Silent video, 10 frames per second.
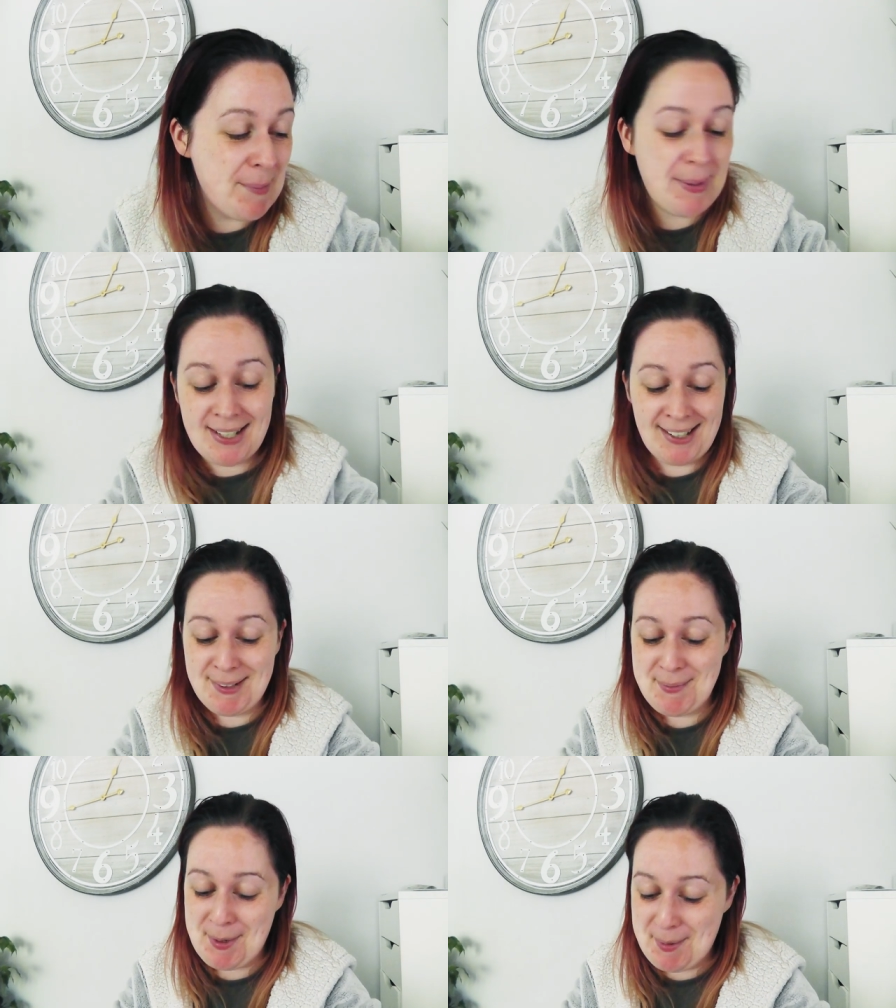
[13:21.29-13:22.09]
Picking
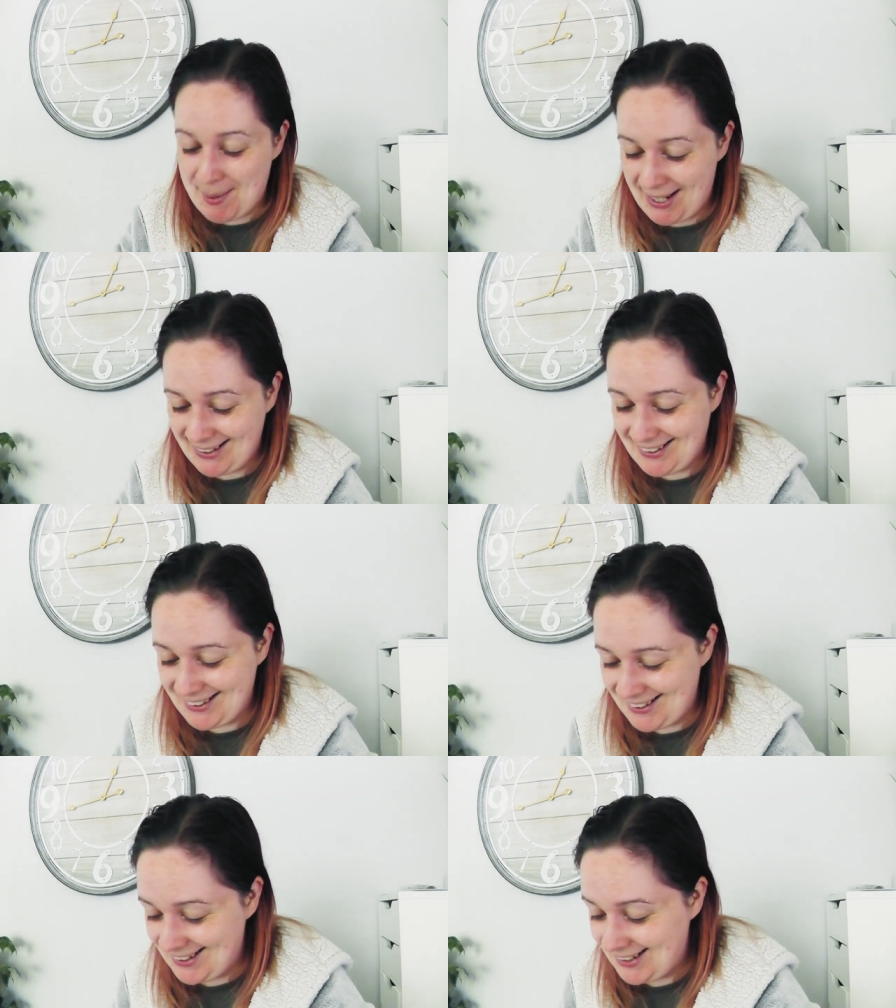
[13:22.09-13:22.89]
up new
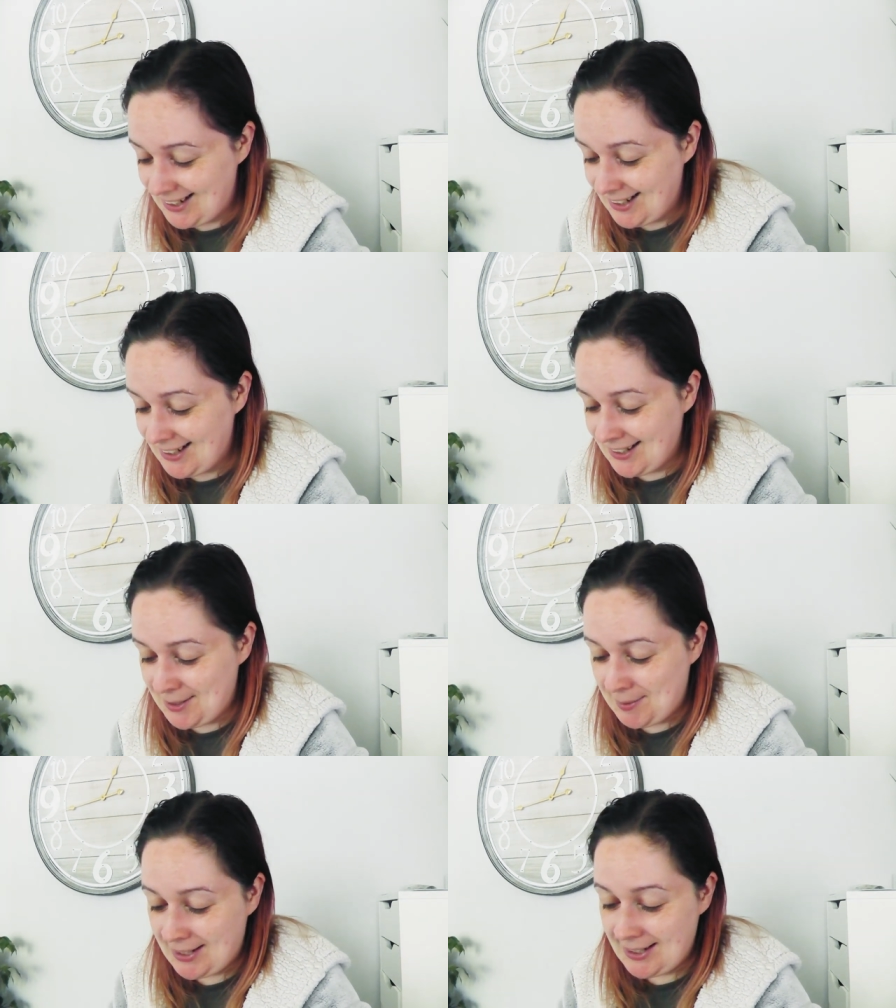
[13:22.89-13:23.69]
pins.
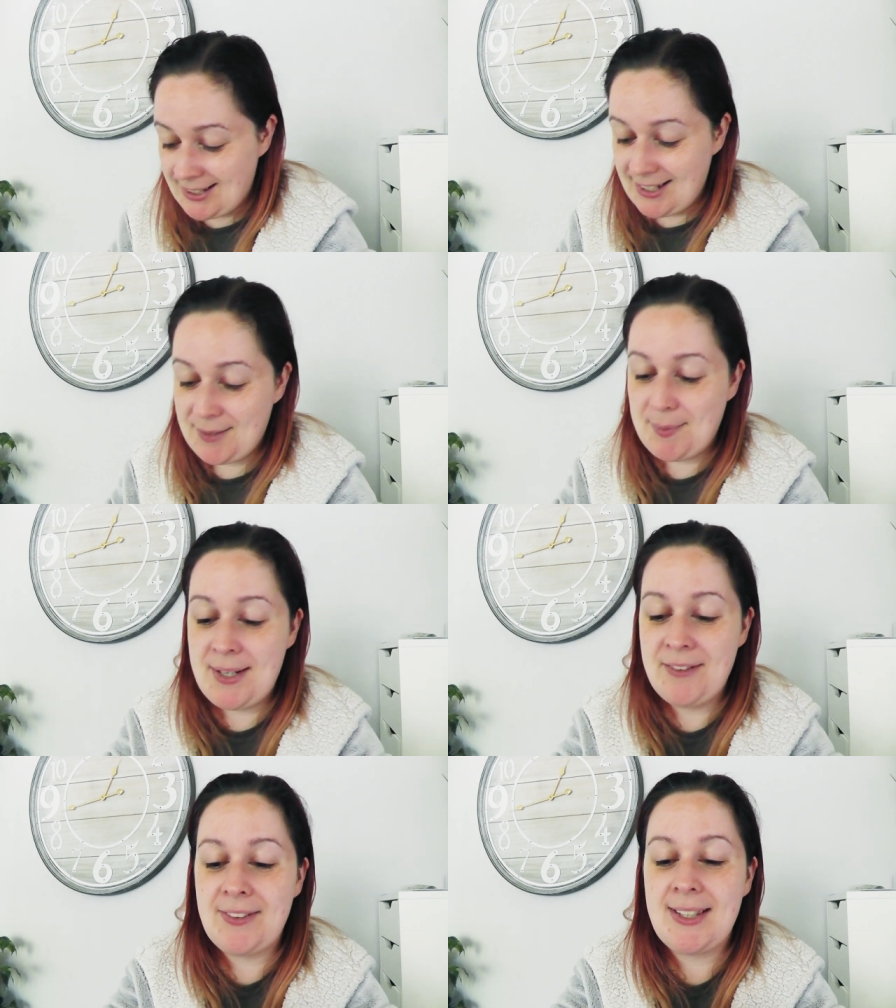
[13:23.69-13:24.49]
So we got this
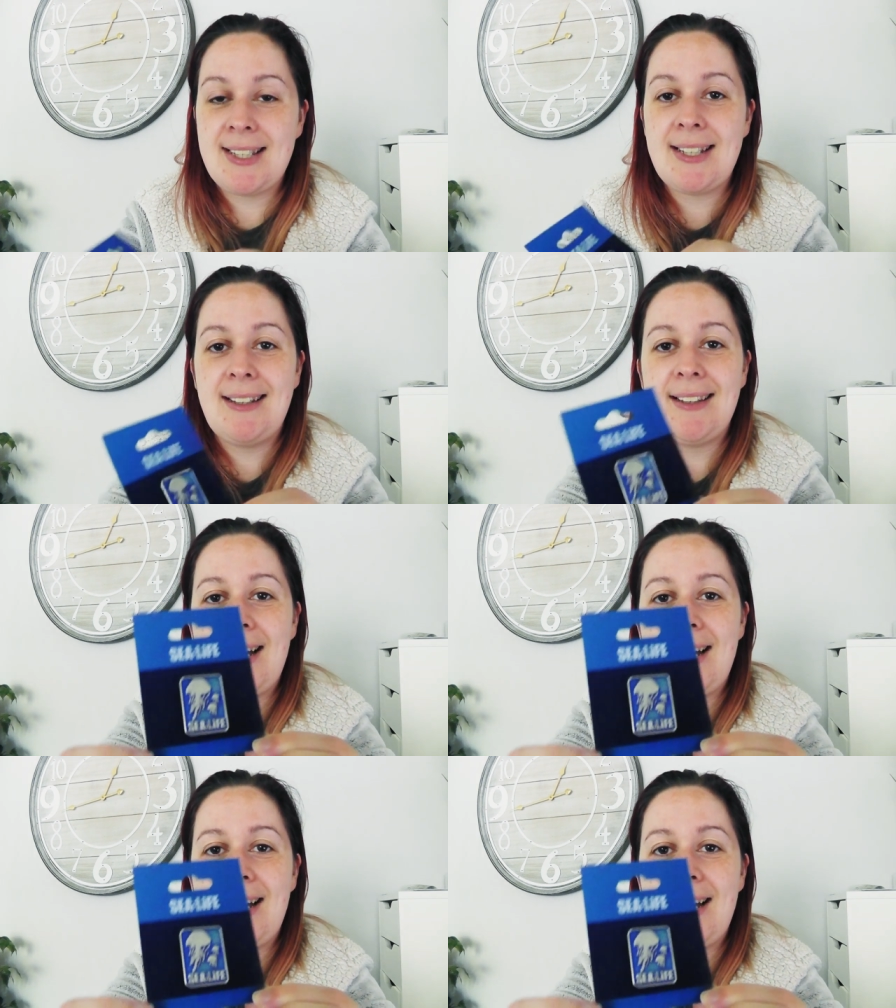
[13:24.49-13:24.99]
one for the Sea